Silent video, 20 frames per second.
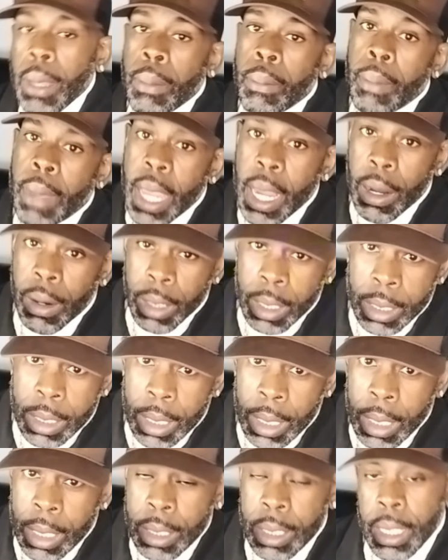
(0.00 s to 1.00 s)

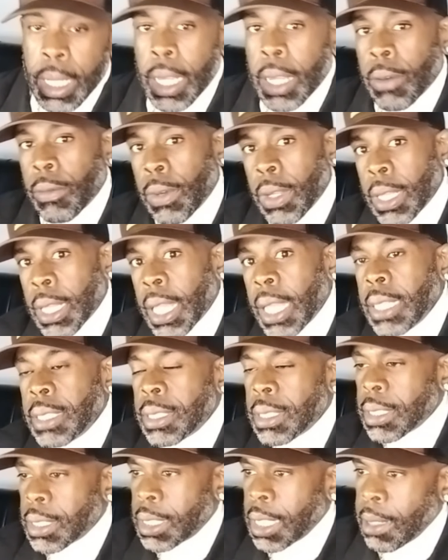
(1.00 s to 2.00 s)
marriages and
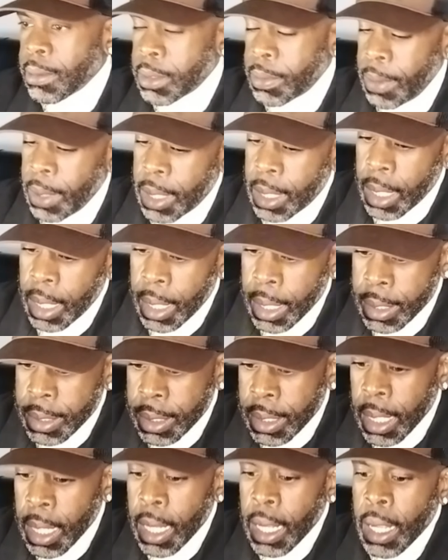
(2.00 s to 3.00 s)
relationships,
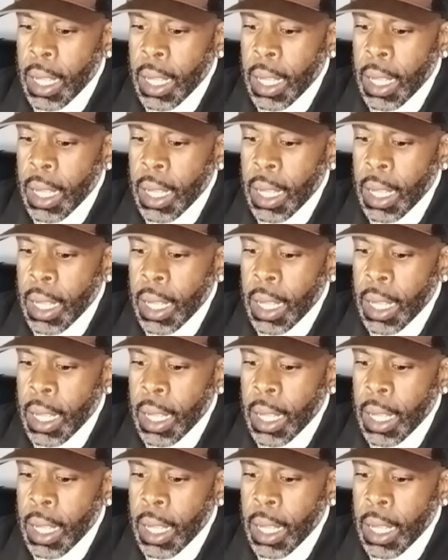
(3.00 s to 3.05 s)
because